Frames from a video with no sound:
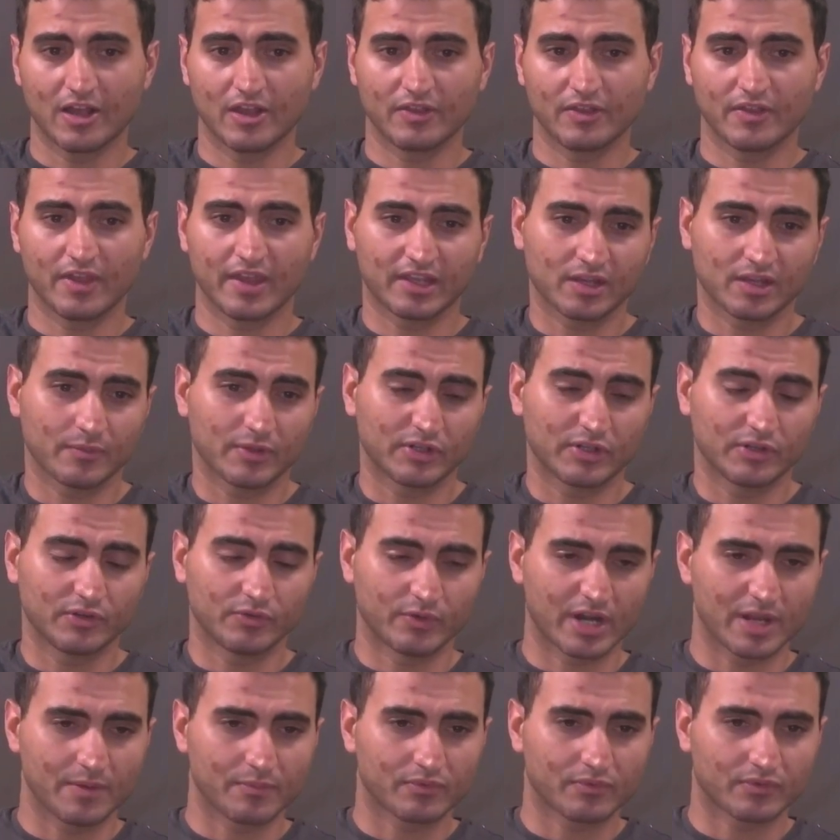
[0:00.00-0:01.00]
they committed
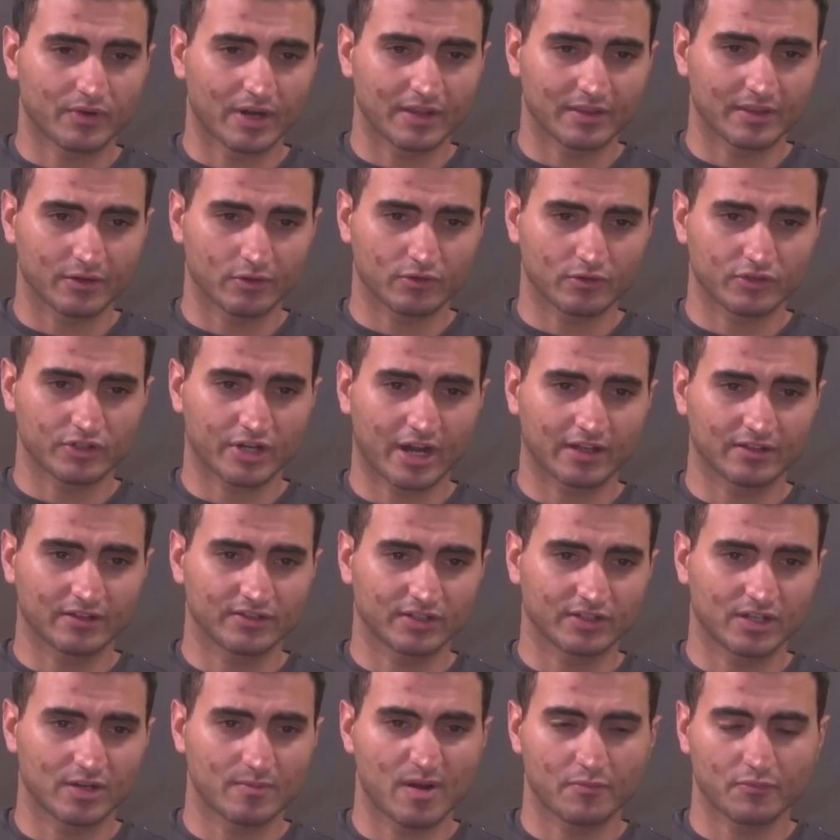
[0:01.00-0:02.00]
rape, right? They were trying to
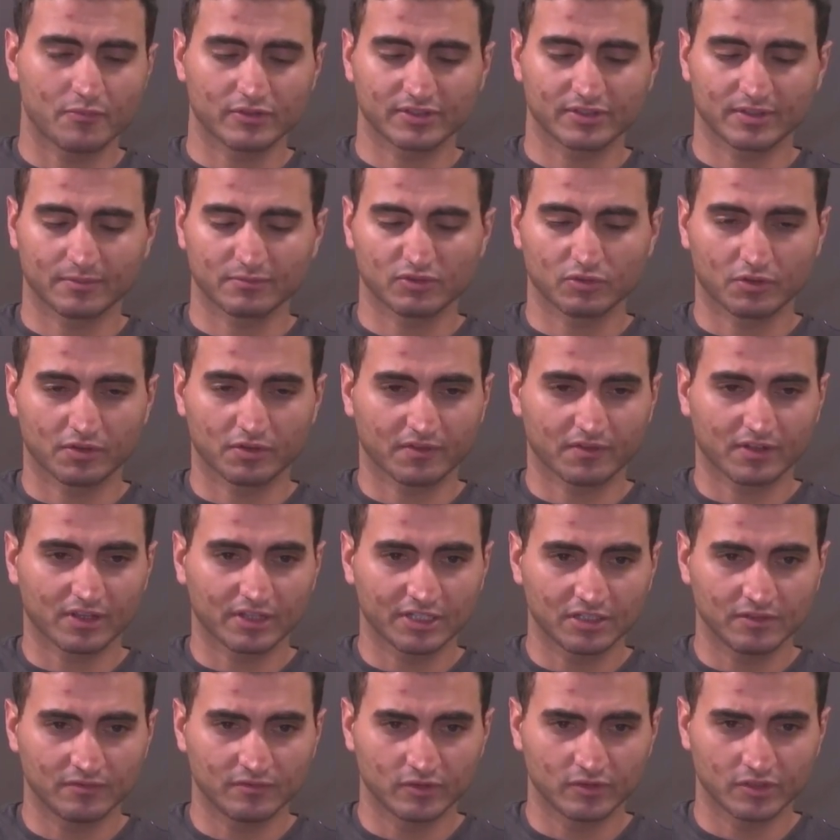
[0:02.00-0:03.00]
come up with some sort of
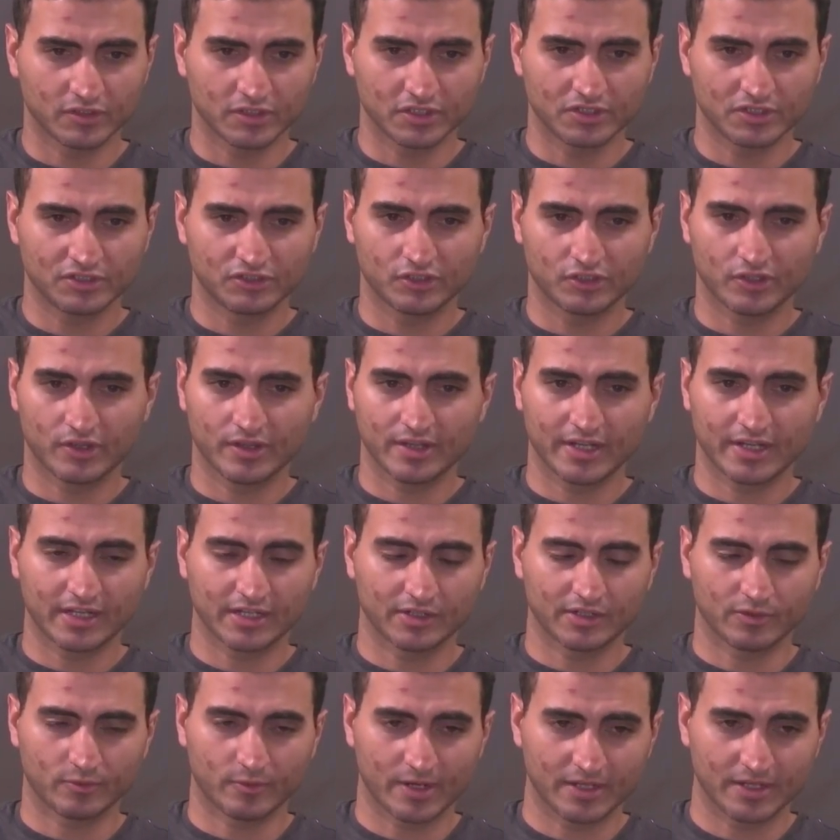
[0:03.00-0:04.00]
clean footage so that they could
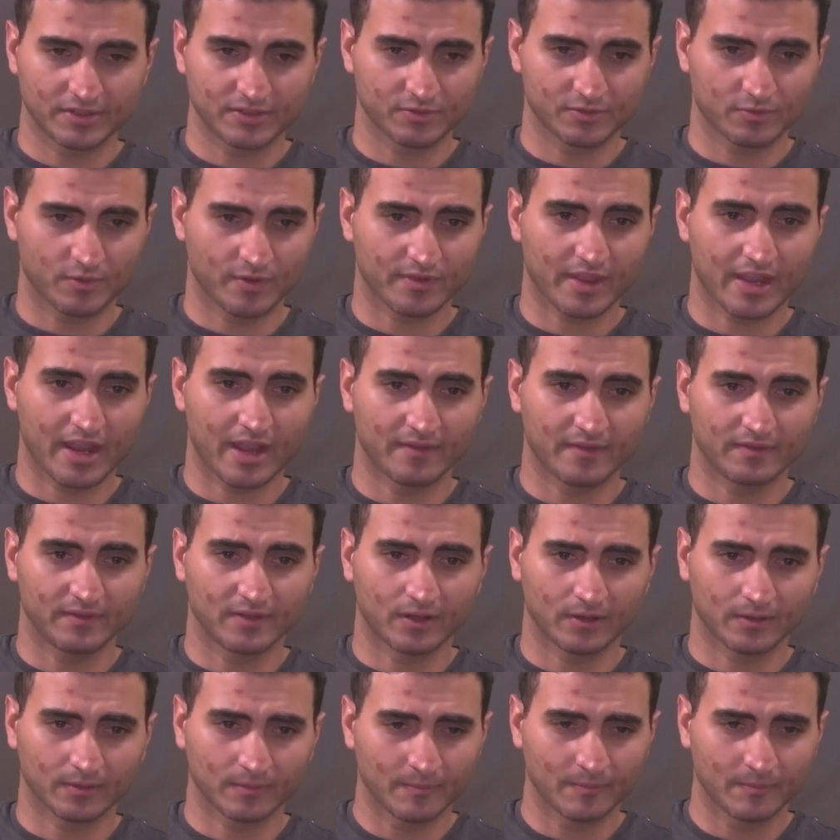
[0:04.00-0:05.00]
erase what they had done.